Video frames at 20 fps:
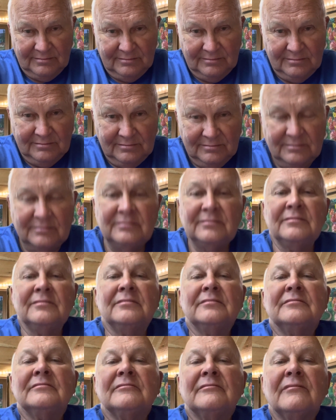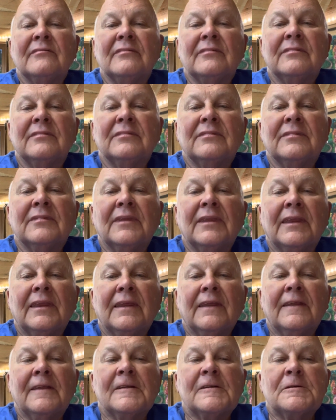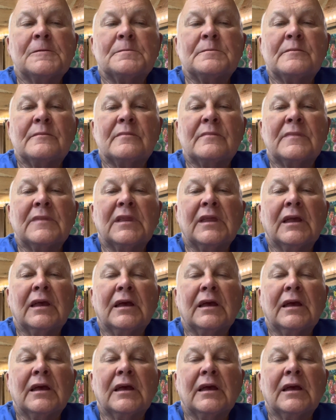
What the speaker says: (silence)